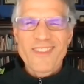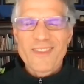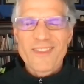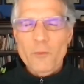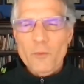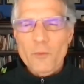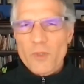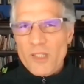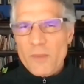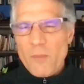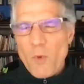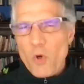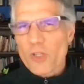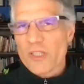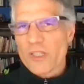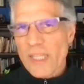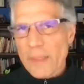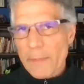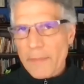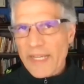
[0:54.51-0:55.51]
they're really more
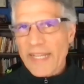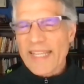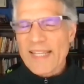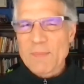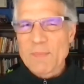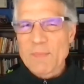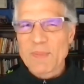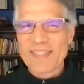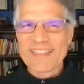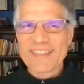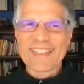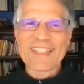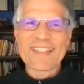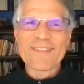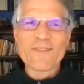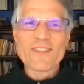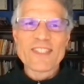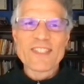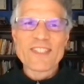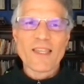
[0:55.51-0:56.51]
limiting
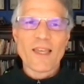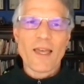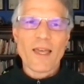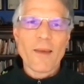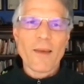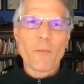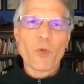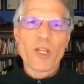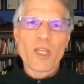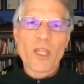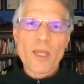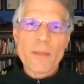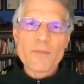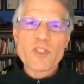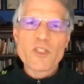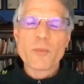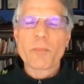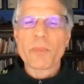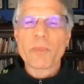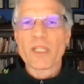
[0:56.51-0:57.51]
beliefs um, when it
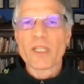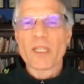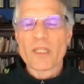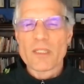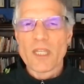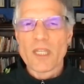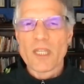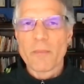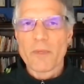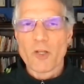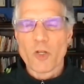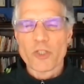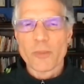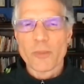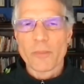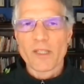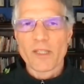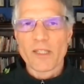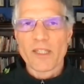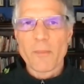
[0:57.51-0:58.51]
comes to building a team and
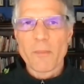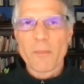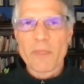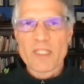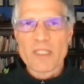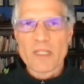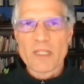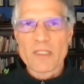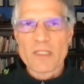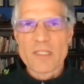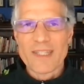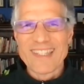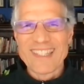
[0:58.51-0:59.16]
ultimately a business.